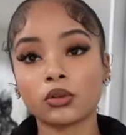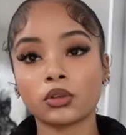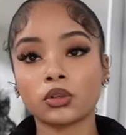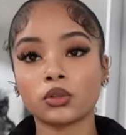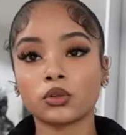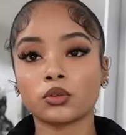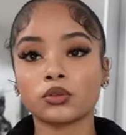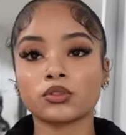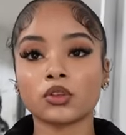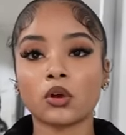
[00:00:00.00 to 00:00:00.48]

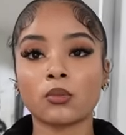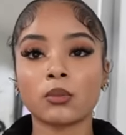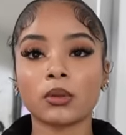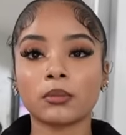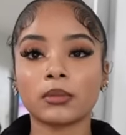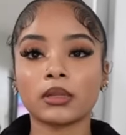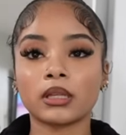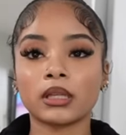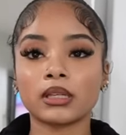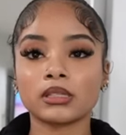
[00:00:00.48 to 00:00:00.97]
cute, so
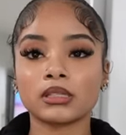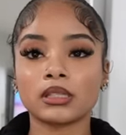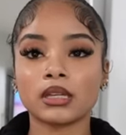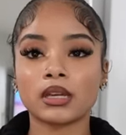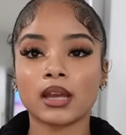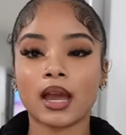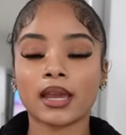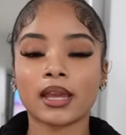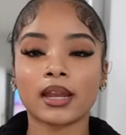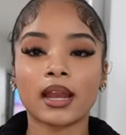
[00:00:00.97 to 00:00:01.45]

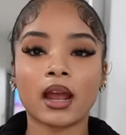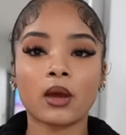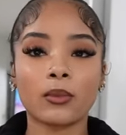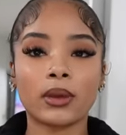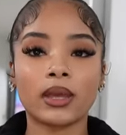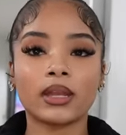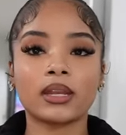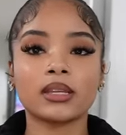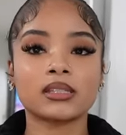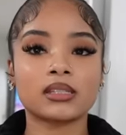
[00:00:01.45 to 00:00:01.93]
minimalistic. I cannot
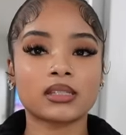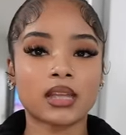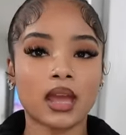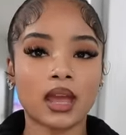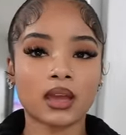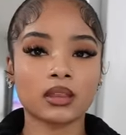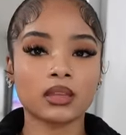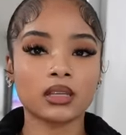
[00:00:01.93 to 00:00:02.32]
wait to stack